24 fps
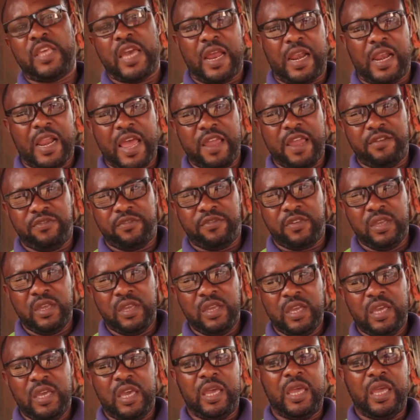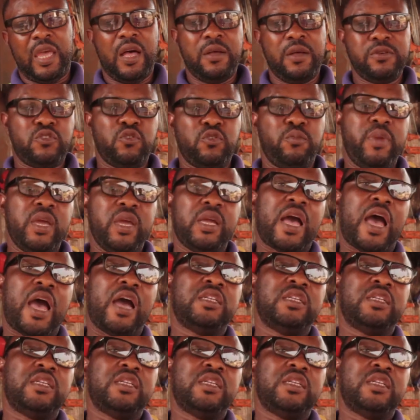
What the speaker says: their life. It helps to make